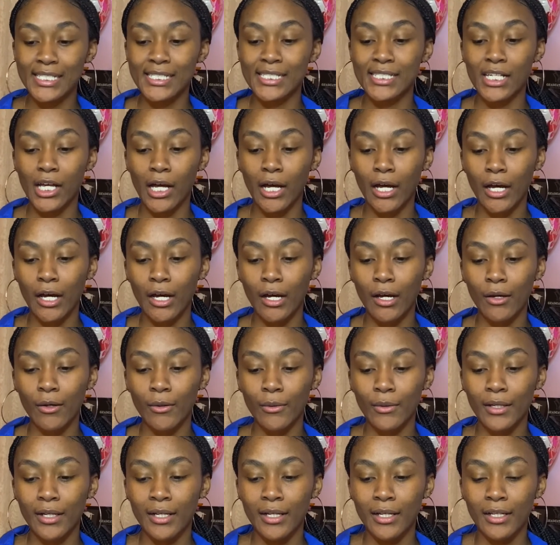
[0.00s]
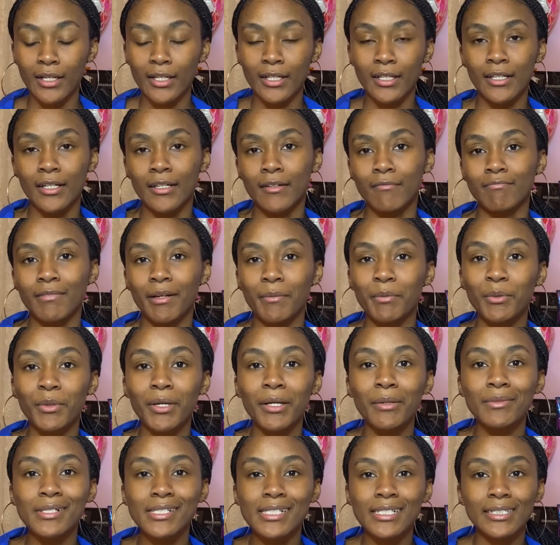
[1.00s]
So
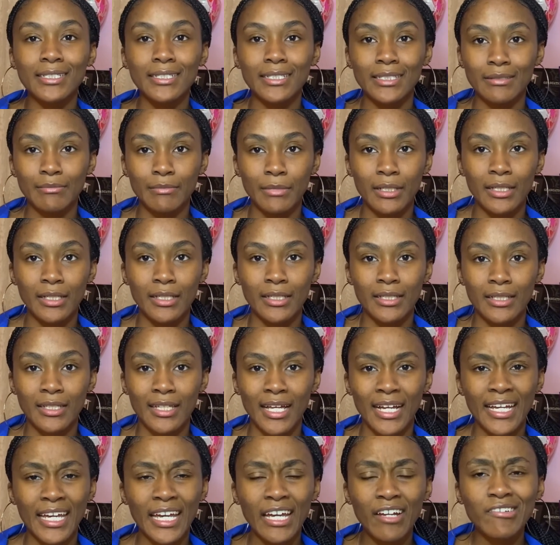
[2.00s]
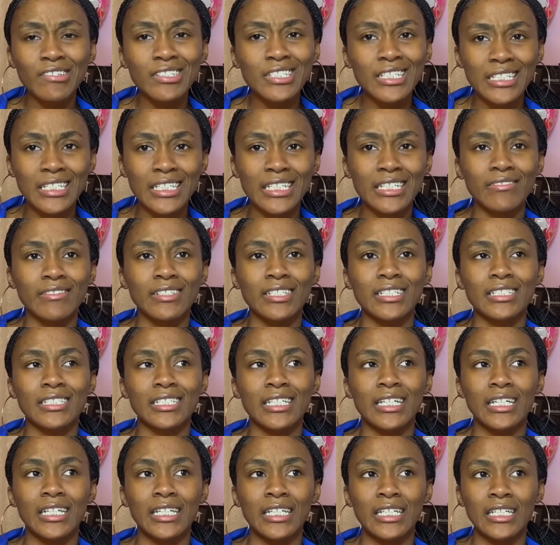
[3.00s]
February was a good month. I can't really think of
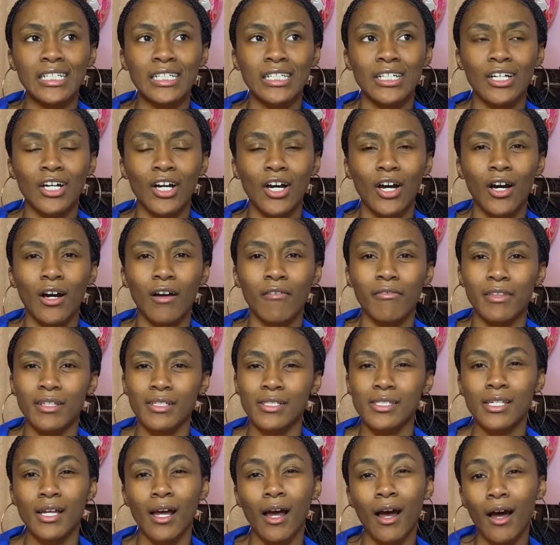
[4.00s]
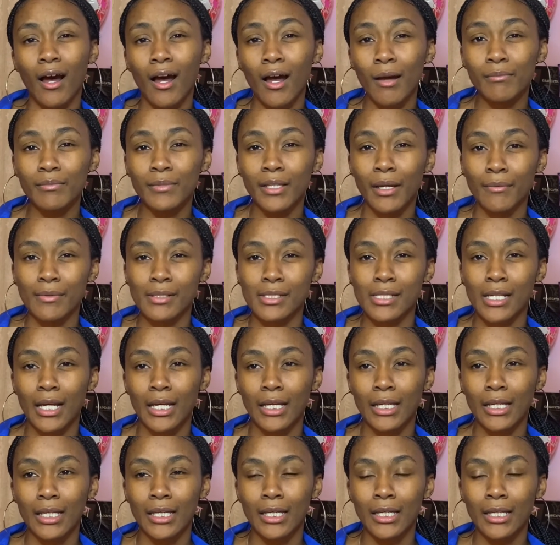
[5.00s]
anything off the top that was
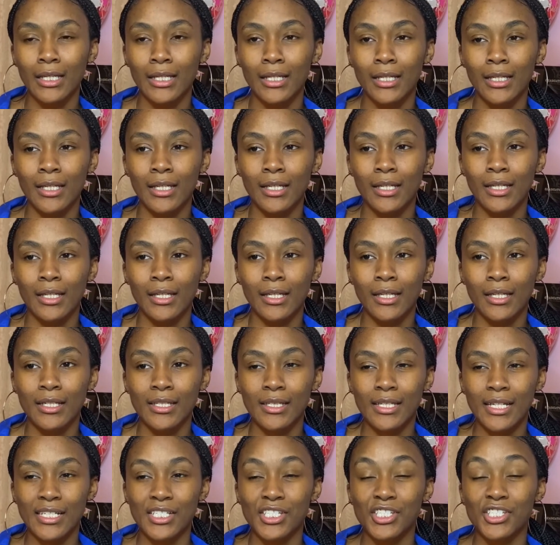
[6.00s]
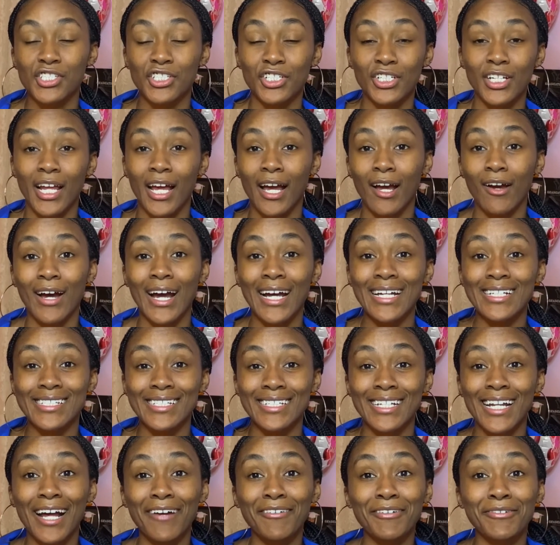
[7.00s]
like that stood out. I
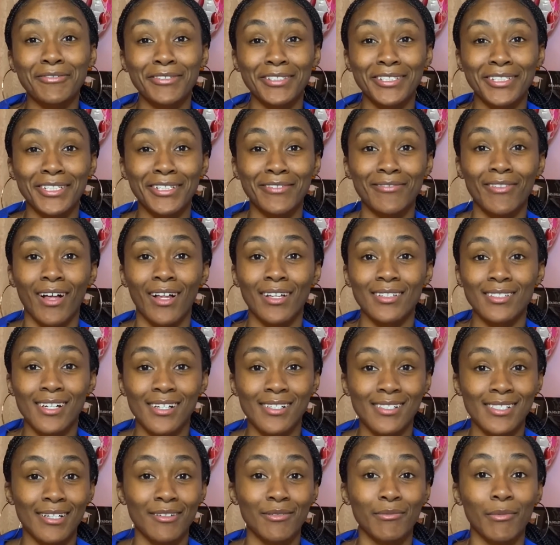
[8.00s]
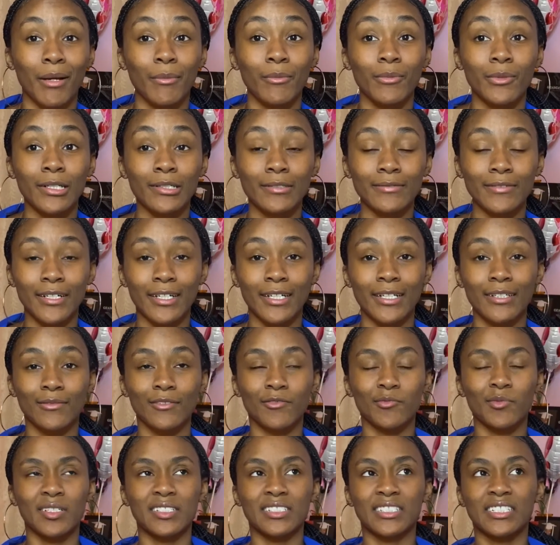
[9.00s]
did have a really good Valentine's Day with my boyfriend. We've
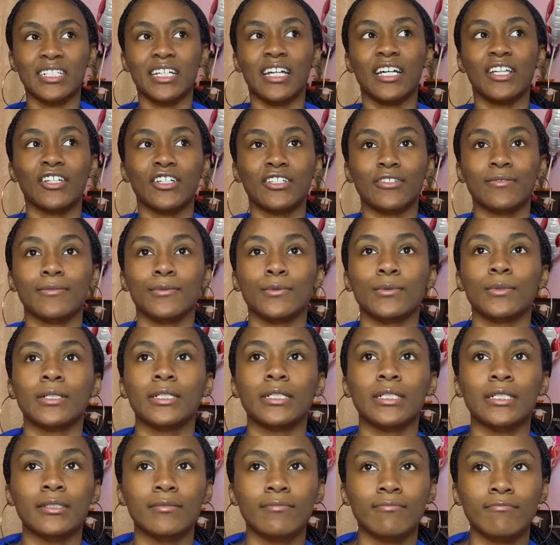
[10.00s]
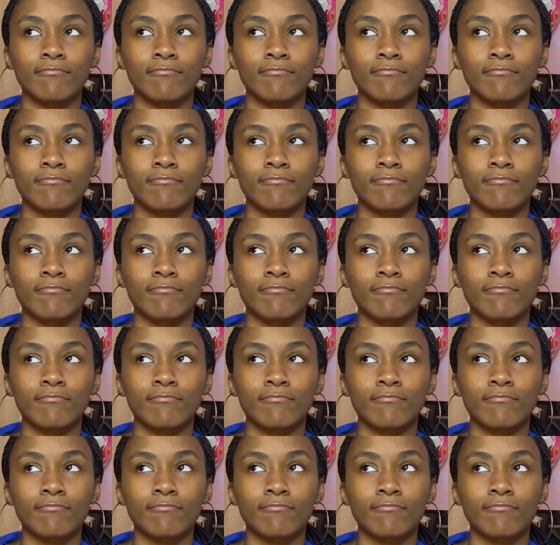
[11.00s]
been together for